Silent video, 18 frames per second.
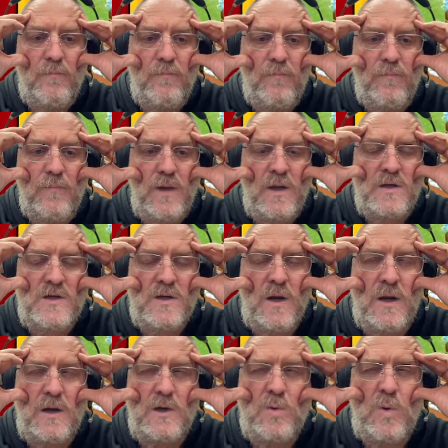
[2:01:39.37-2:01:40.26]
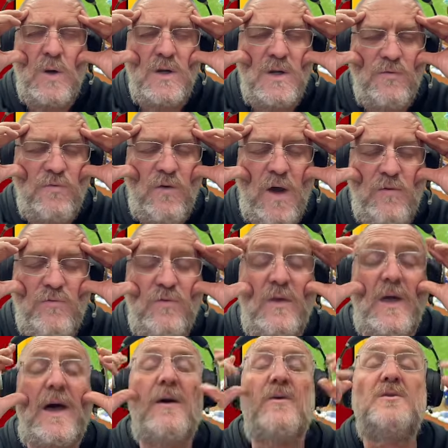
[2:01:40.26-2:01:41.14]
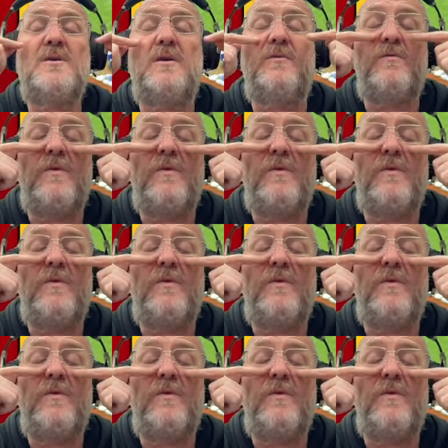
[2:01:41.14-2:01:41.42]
It's like 25,000 for